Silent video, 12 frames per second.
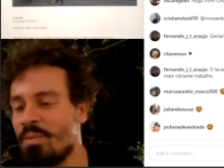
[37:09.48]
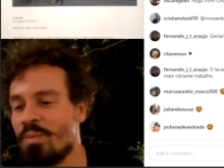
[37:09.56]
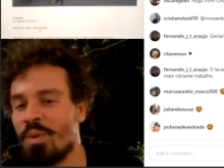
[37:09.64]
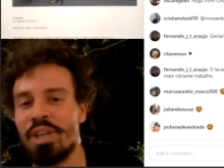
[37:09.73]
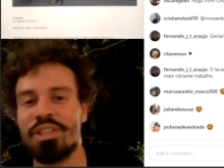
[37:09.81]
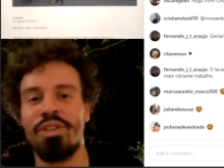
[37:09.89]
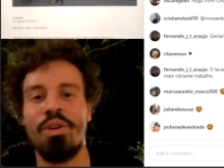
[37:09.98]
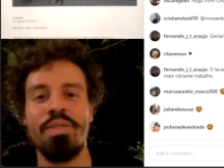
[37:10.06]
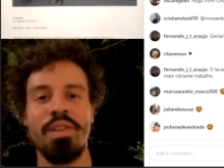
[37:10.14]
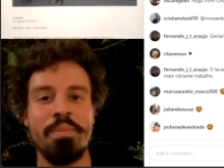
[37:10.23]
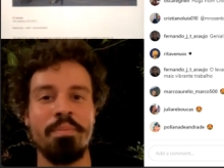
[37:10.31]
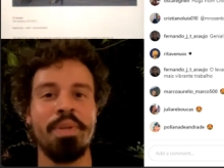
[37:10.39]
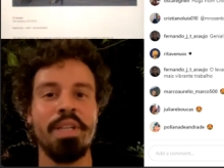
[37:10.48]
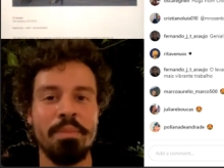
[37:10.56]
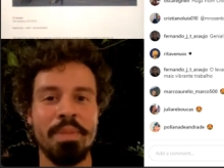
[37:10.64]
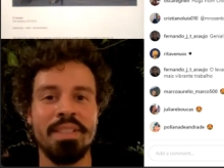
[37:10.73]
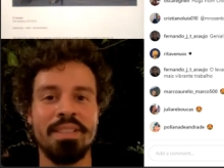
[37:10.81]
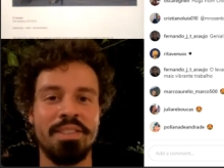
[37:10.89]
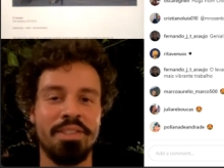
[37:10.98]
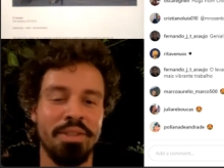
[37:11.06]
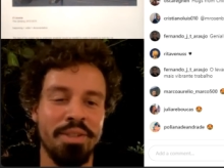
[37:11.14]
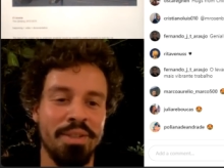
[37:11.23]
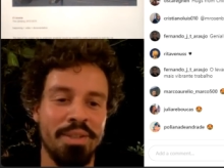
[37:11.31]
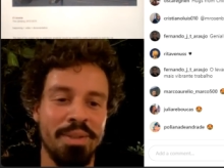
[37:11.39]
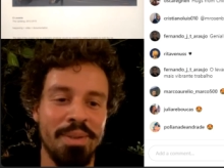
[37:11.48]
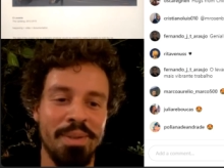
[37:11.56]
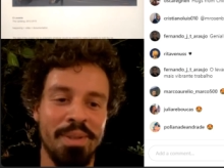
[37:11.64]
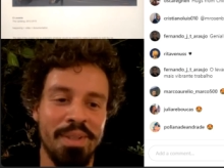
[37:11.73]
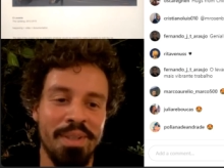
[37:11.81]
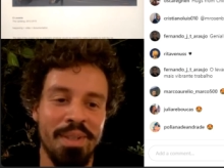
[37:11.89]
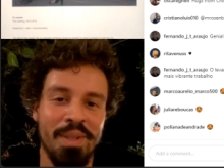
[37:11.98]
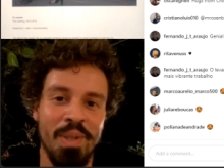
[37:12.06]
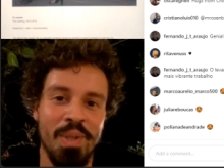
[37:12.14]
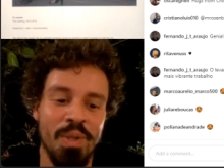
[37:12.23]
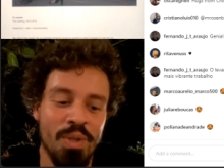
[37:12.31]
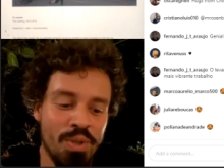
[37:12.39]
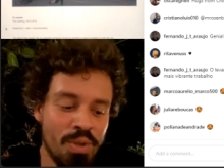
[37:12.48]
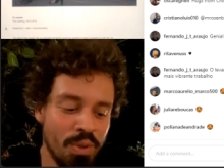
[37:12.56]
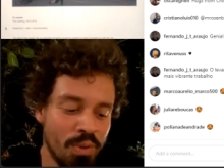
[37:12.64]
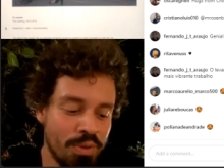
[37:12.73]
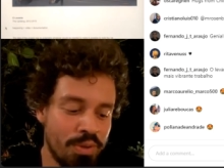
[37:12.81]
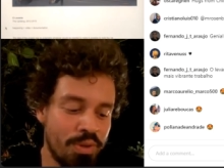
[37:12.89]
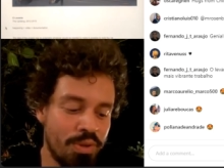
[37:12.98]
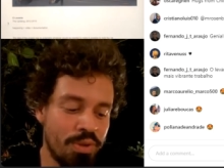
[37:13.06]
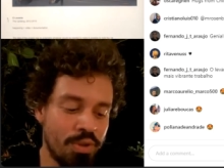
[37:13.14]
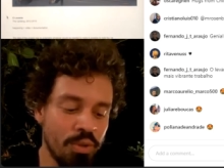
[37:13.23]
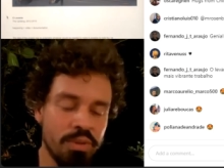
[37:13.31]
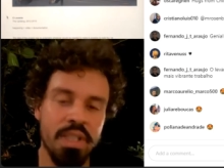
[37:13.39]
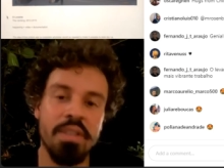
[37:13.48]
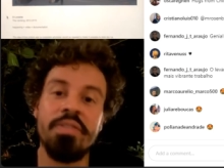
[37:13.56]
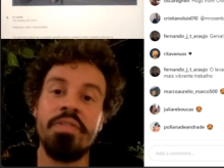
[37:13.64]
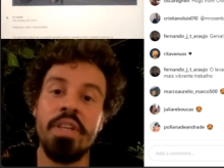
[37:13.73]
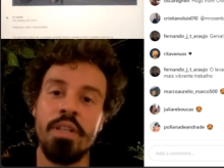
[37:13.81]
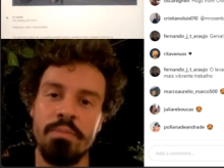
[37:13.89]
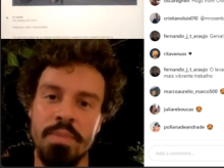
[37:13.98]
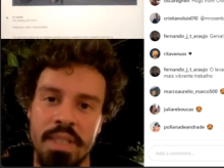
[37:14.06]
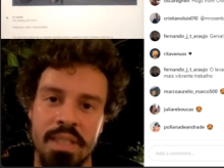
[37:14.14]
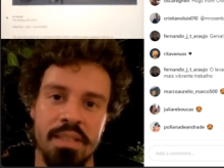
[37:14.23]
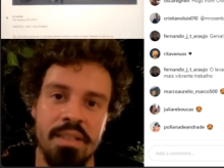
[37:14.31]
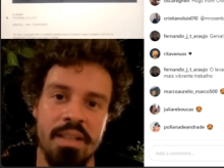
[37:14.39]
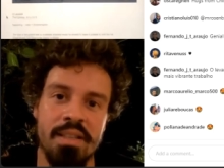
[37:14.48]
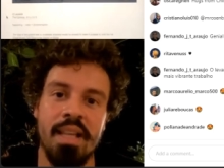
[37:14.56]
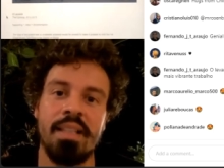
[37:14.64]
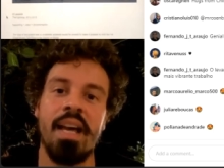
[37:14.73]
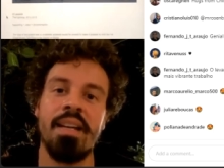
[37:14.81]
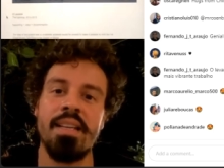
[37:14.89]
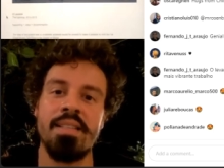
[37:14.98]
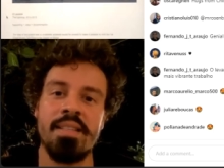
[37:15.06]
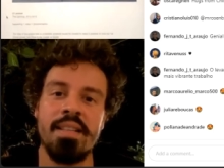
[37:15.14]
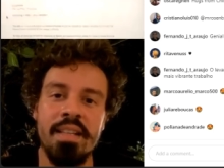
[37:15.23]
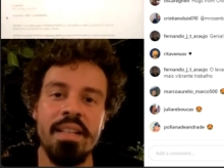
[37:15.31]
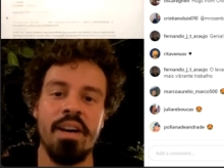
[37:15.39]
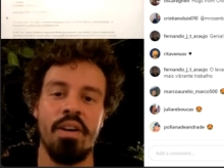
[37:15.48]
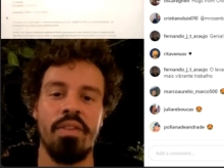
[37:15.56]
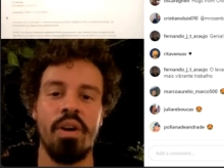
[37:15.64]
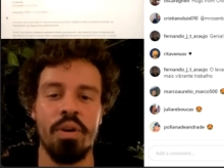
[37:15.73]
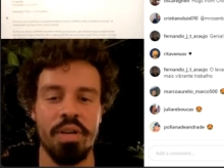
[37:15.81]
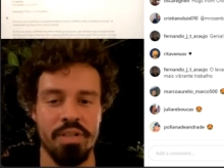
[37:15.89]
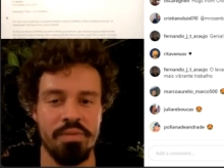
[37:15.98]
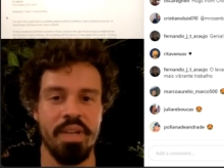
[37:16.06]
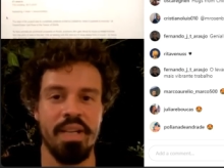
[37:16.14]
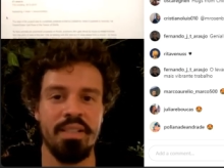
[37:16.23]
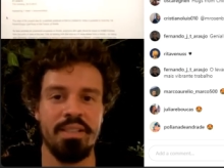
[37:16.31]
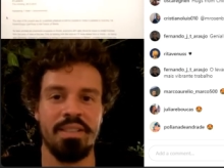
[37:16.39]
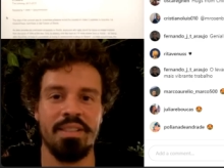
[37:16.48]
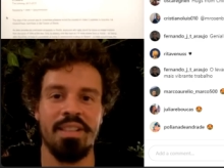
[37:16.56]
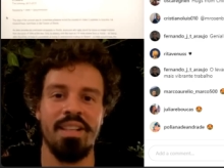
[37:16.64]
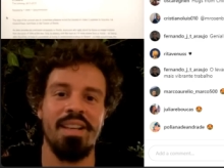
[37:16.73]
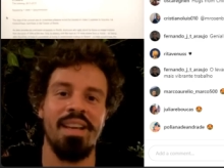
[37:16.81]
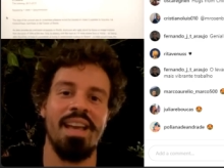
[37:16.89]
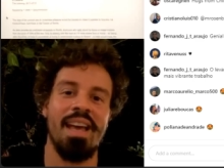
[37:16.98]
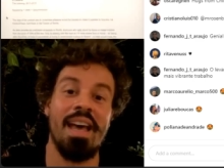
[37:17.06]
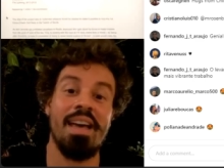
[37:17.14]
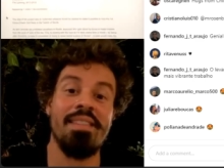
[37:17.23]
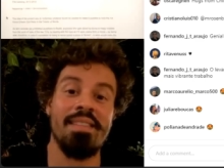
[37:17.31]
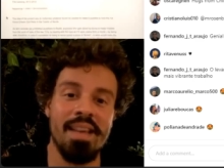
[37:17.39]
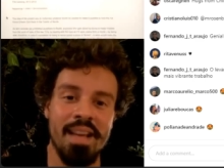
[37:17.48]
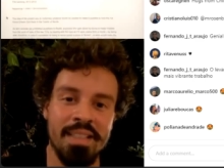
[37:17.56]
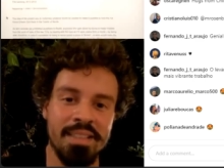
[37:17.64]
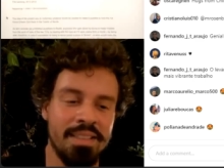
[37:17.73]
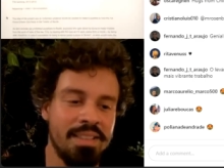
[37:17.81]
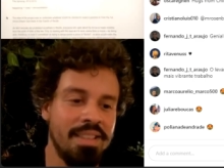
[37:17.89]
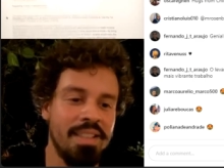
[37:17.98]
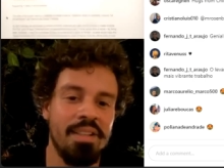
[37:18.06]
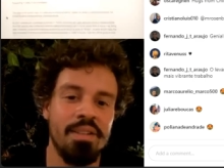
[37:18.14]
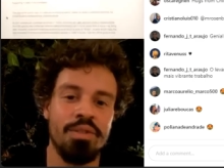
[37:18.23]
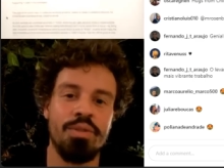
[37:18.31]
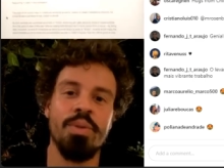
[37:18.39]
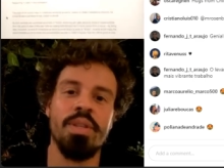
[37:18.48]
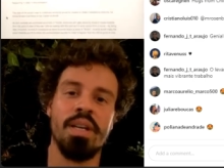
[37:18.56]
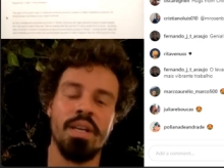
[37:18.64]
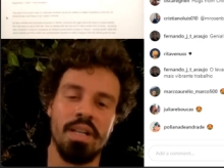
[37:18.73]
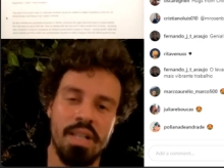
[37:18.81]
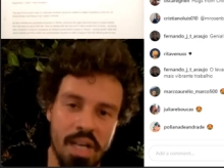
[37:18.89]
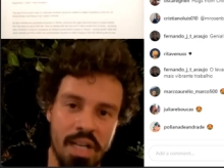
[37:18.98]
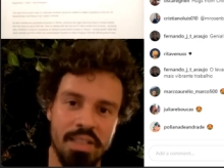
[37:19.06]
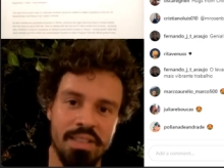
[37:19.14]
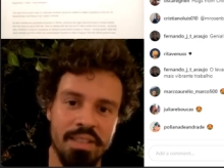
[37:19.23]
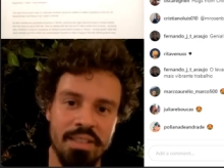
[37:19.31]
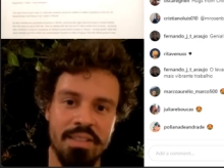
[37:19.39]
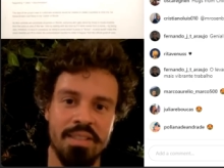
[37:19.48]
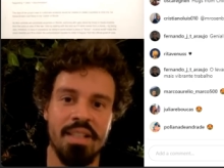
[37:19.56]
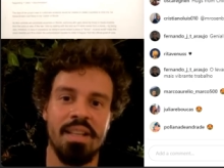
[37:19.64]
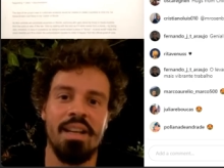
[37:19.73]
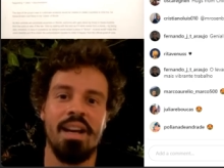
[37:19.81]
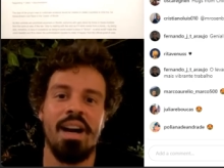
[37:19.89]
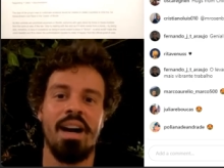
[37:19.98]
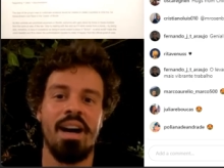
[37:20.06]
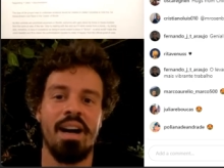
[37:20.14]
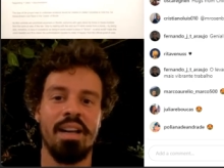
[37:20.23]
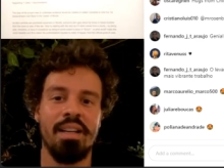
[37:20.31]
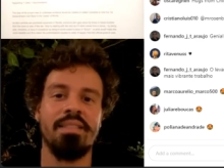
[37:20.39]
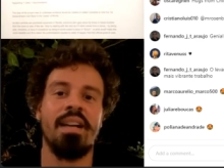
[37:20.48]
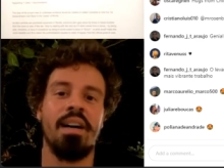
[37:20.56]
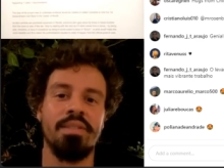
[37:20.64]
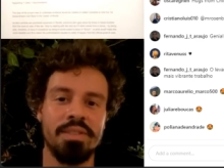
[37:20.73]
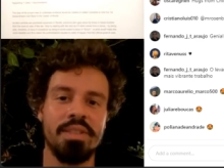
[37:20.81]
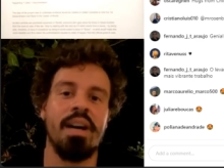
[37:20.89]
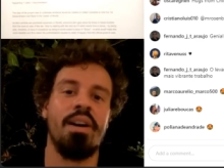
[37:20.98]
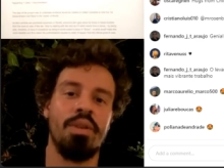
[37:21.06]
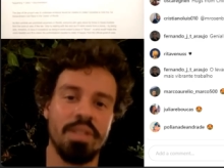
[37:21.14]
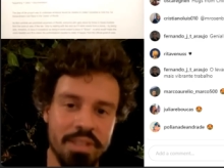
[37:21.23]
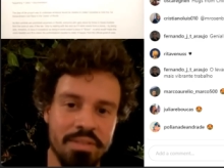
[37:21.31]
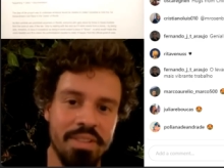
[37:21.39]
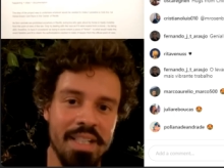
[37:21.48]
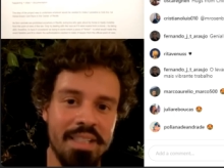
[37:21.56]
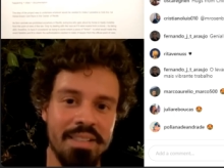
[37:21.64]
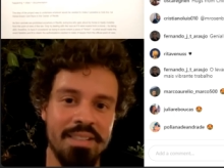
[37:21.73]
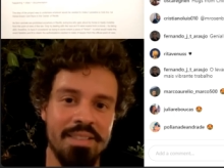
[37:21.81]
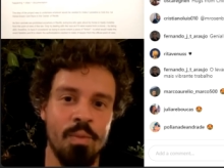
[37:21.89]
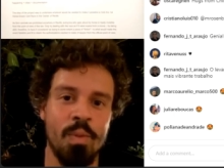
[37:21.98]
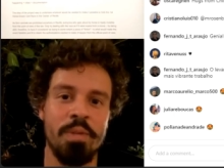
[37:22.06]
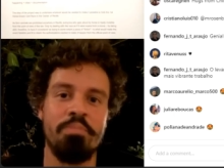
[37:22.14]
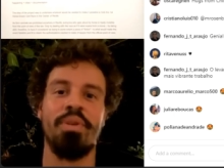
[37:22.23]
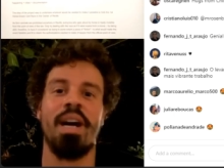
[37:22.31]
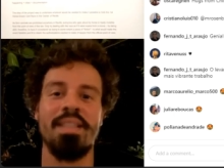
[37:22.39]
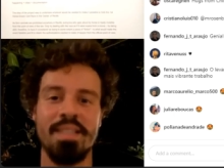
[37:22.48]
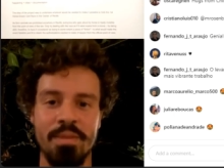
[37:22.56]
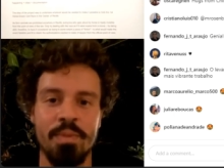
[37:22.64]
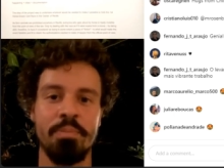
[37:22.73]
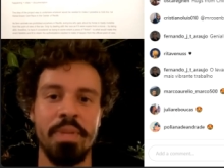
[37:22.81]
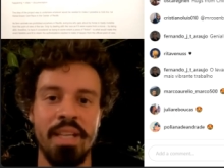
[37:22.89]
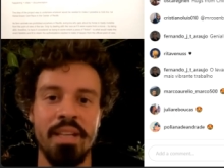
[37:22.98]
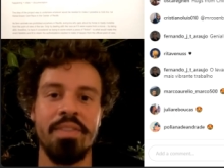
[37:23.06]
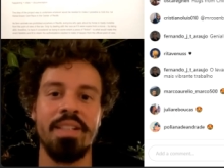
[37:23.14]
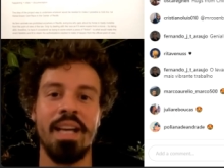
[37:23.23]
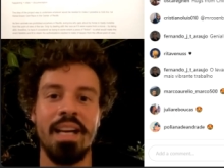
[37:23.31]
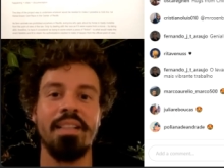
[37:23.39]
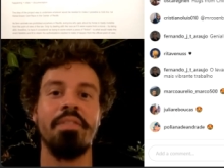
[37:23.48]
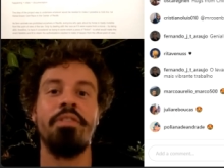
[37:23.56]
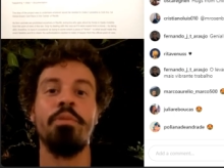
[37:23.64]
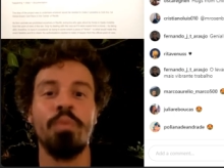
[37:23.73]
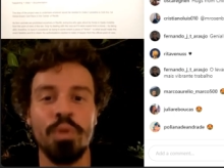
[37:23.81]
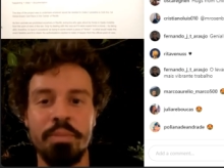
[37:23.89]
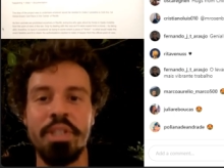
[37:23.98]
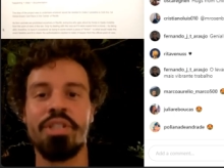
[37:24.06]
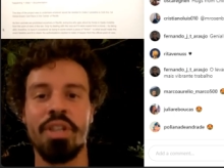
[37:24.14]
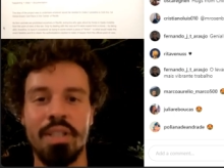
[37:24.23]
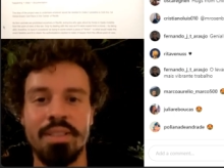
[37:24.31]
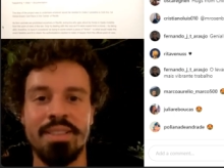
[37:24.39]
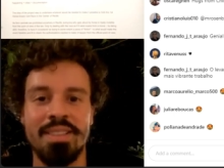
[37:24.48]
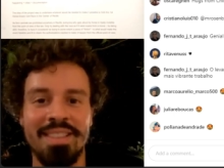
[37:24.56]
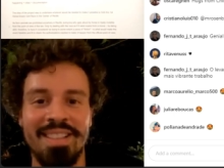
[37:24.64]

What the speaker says: worked on the pyramid to shoot a film that had mm-hmm. a scene of a horse race, mm-hmm. and then to the carters I announced a horse race where prizes would be given and a film would be shot.